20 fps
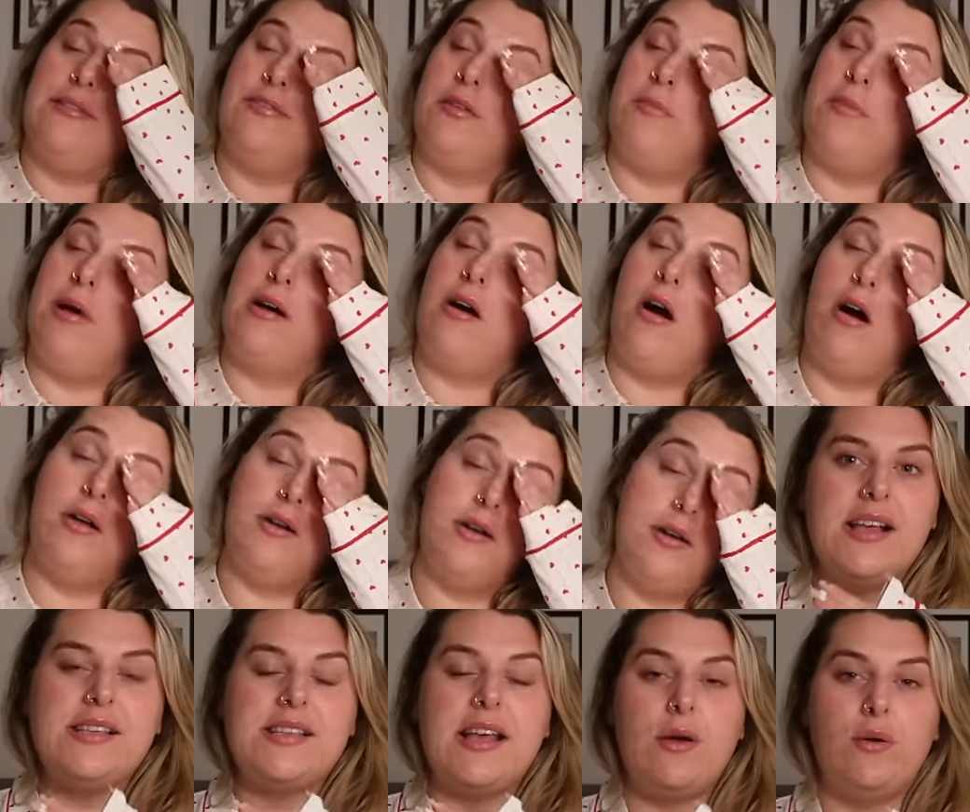left on my card.
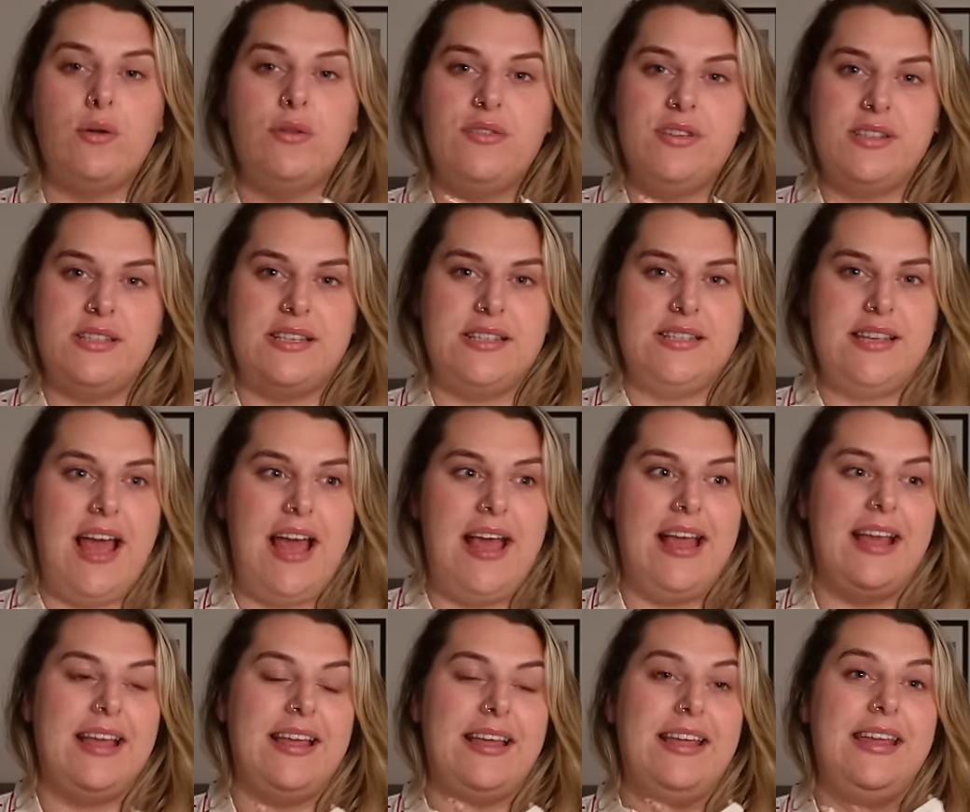I say all of this to
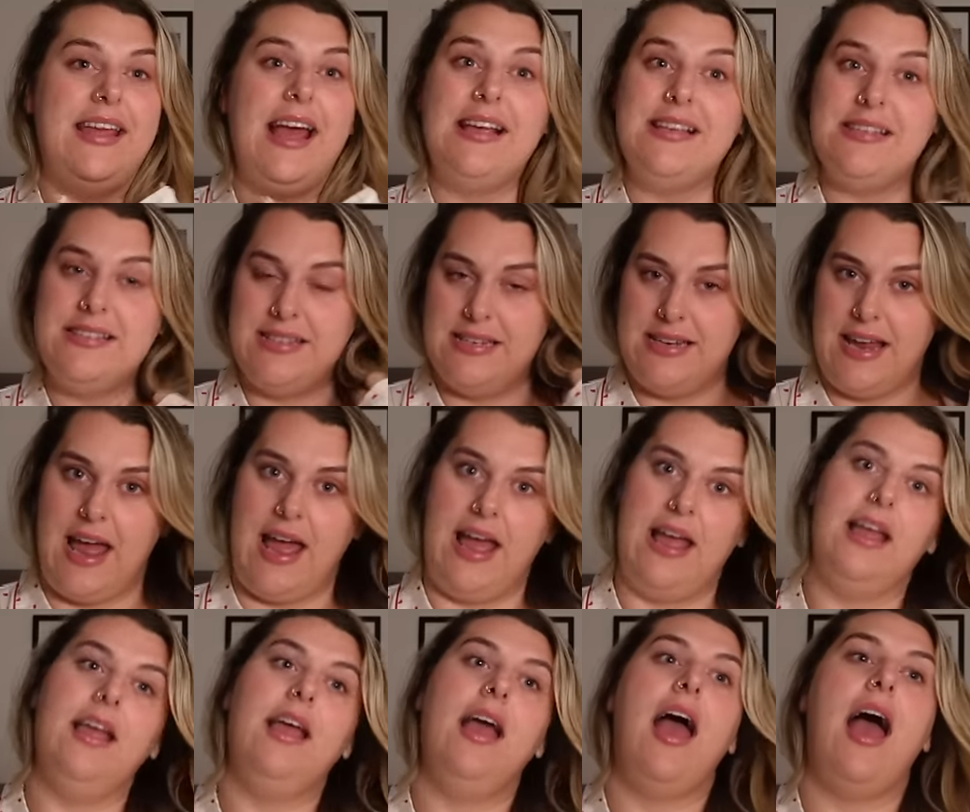say,
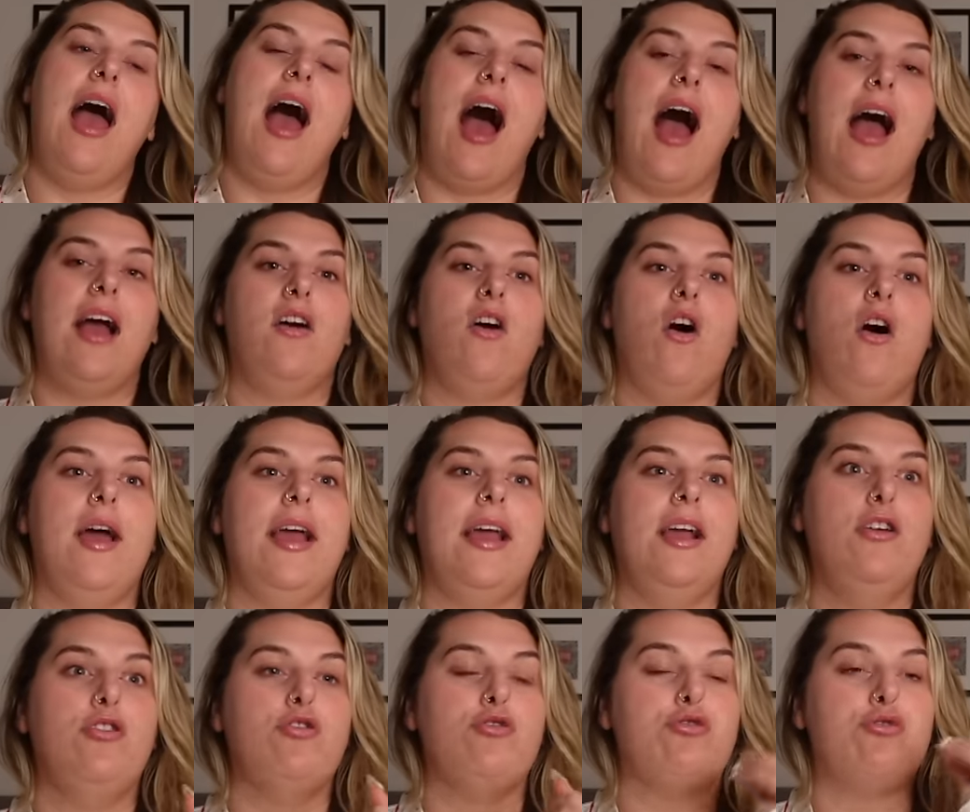yesterday, I got
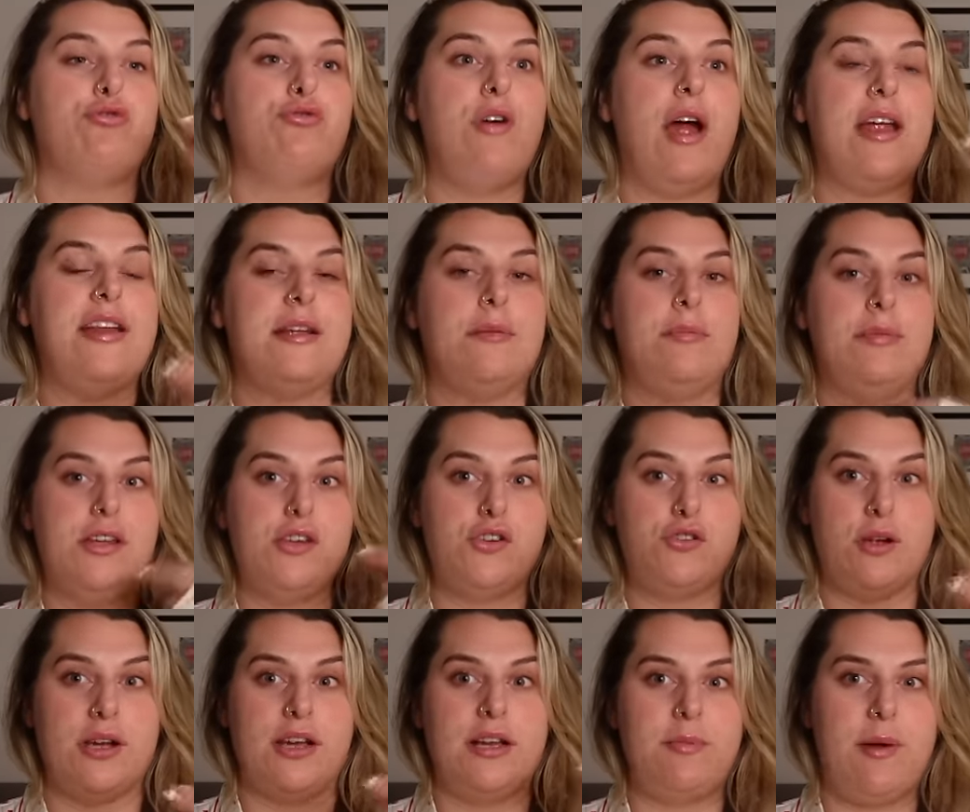incredibly
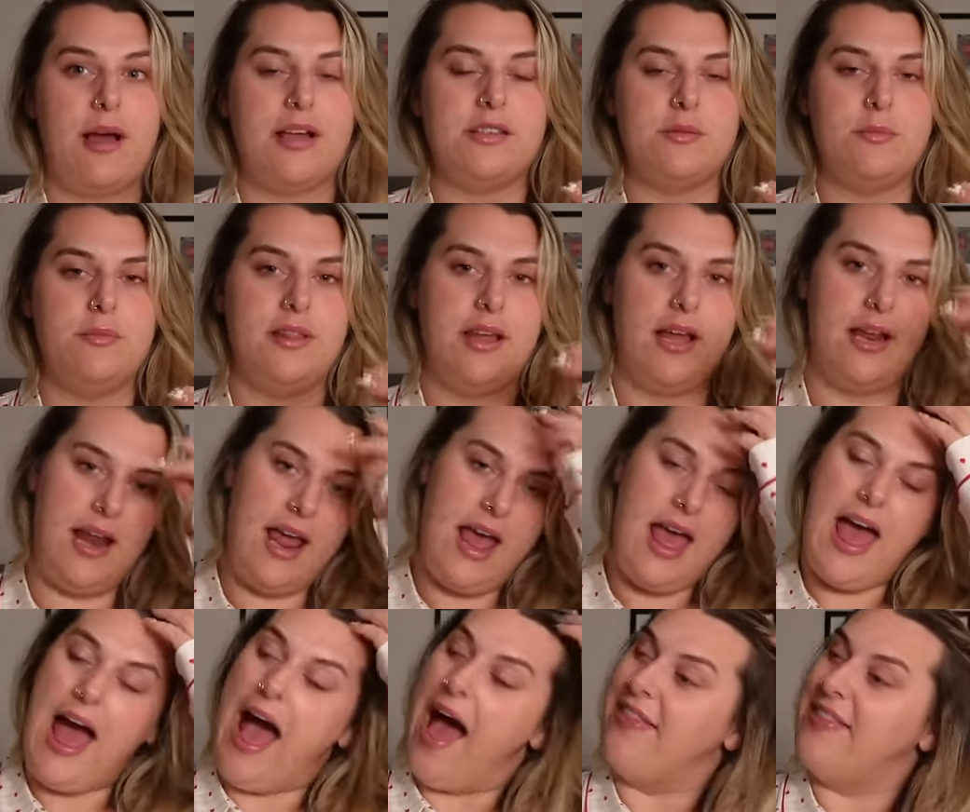triggered by something,
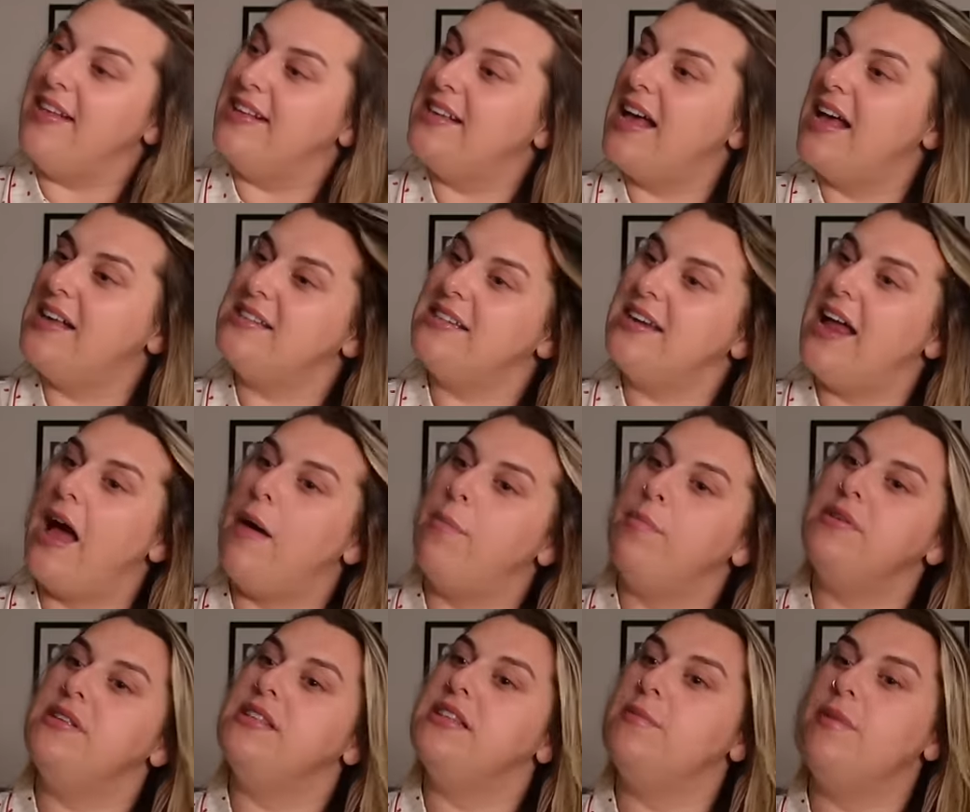and this hasn't
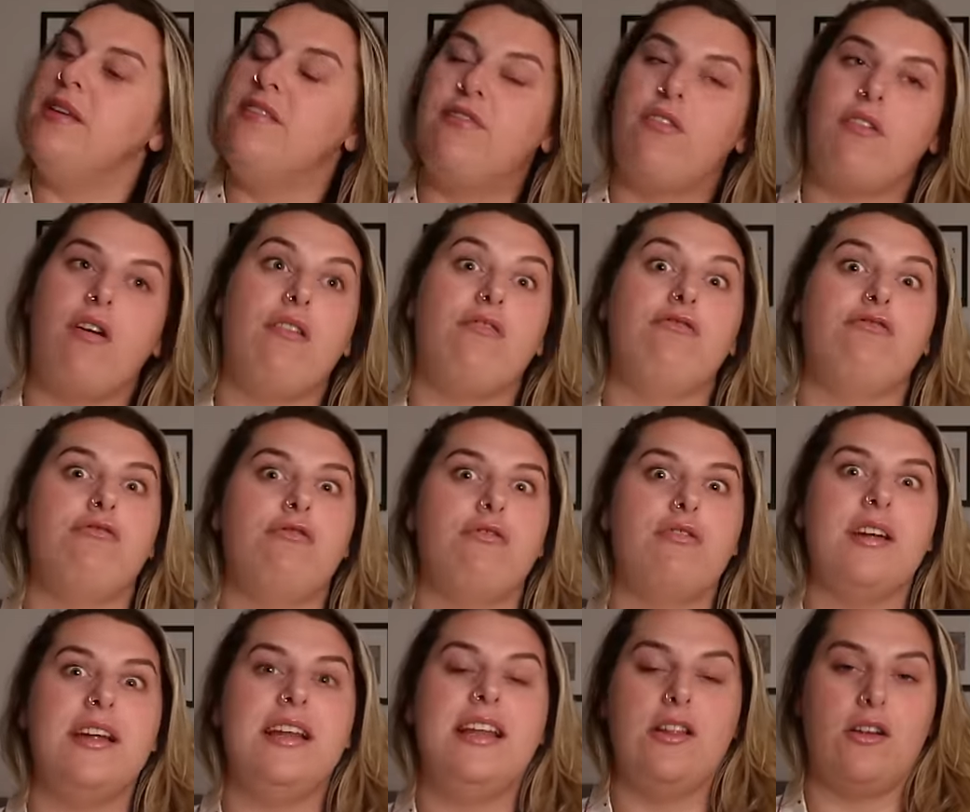happened to me for a
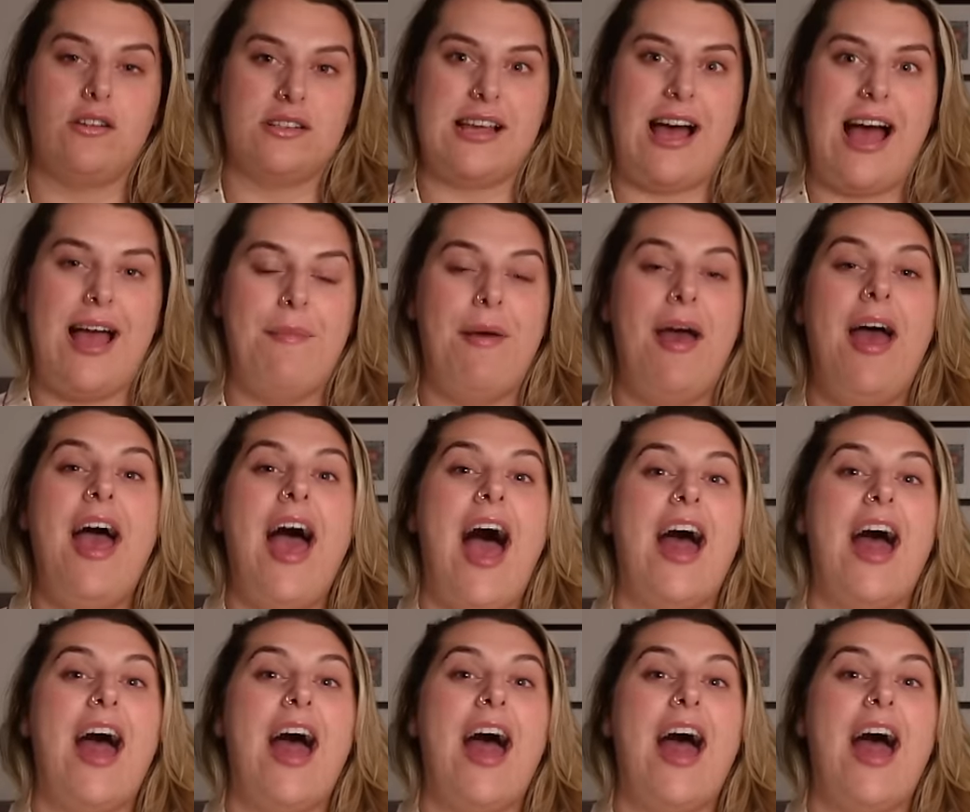really long time.